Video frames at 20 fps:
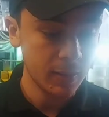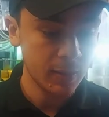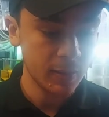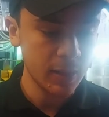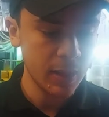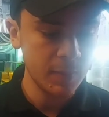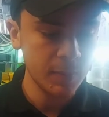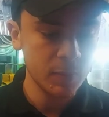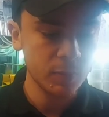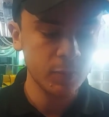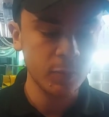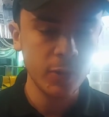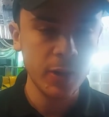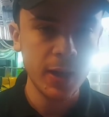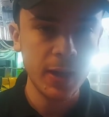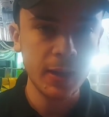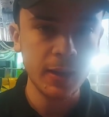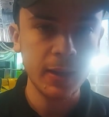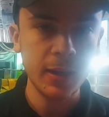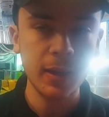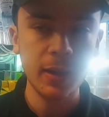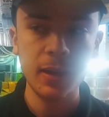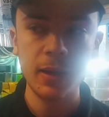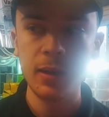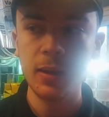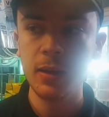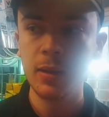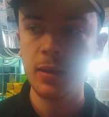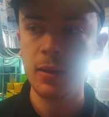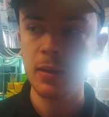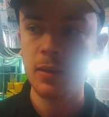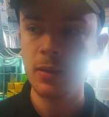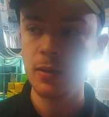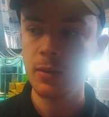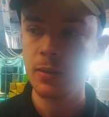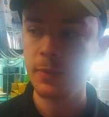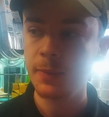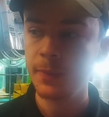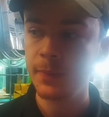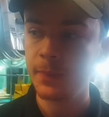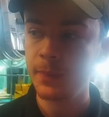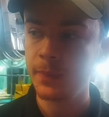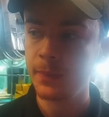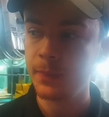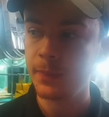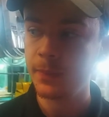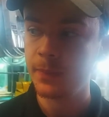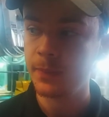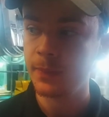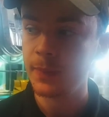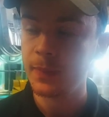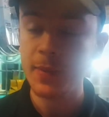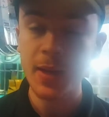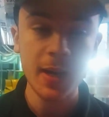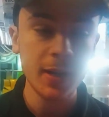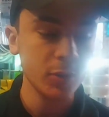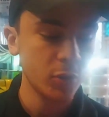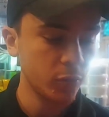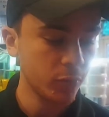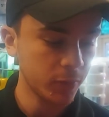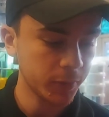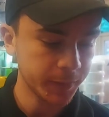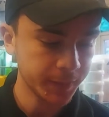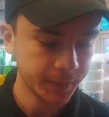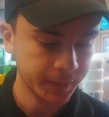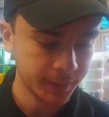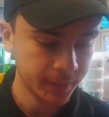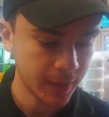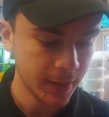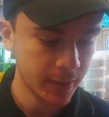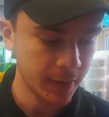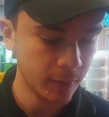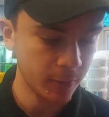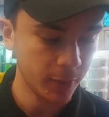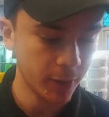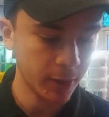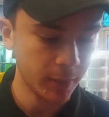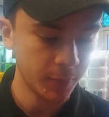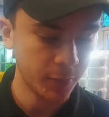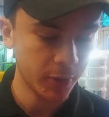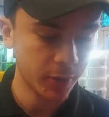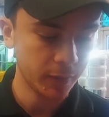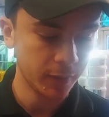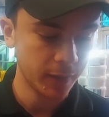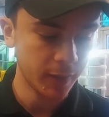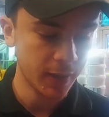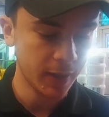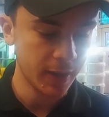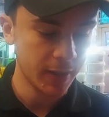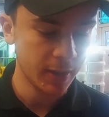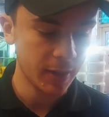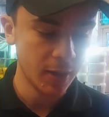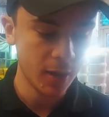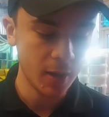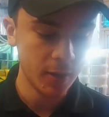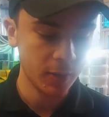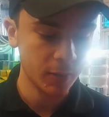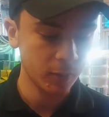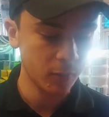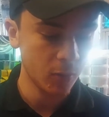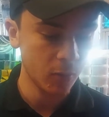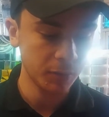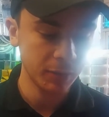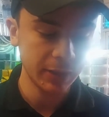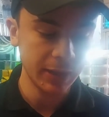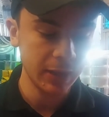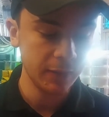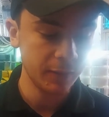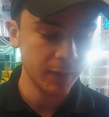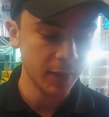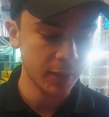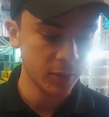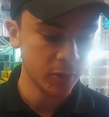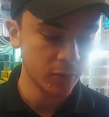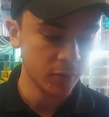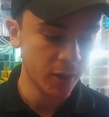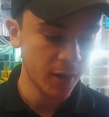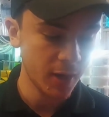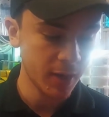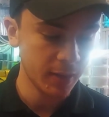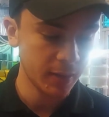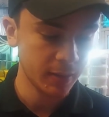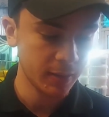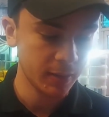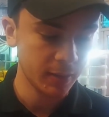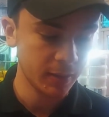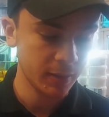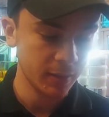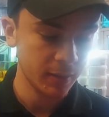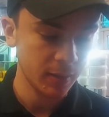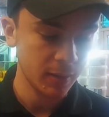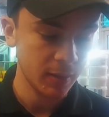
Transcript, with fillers: seems really natural is the word I'm trying to find. Uh, they're all leaf extracts.